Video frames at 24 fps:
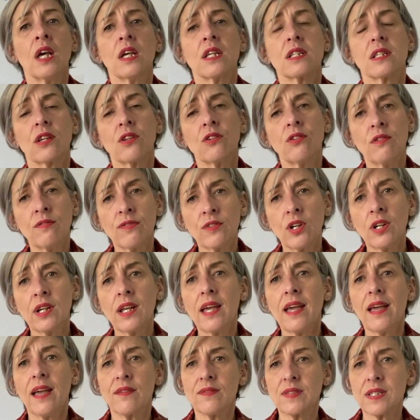So you've got
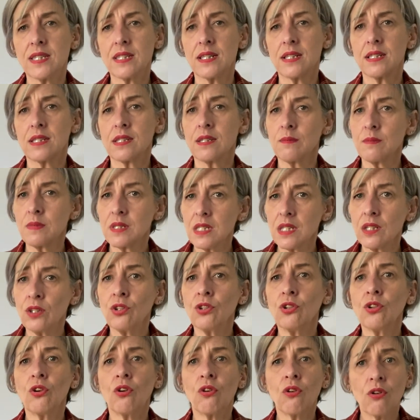to have systems
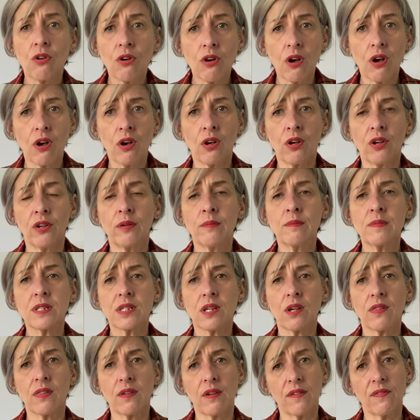in your home
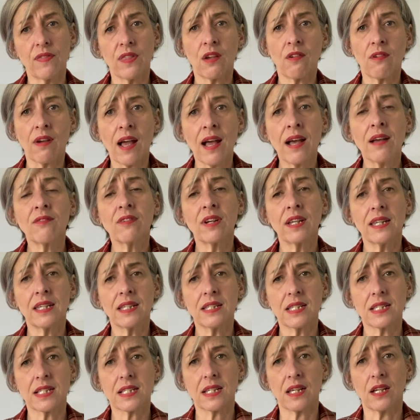so that if there are any
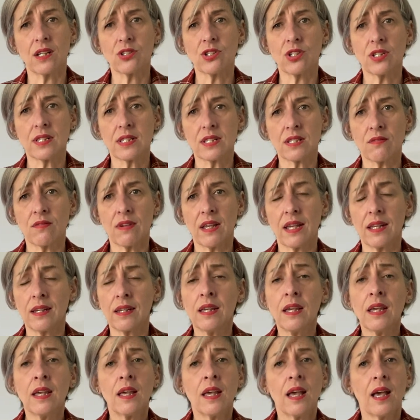discussions
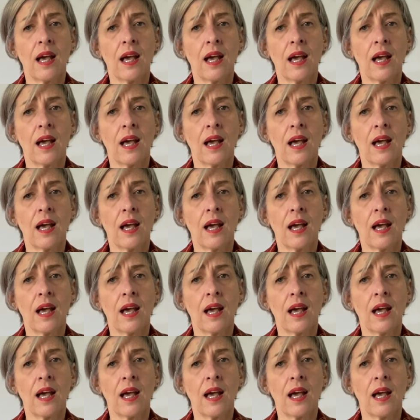around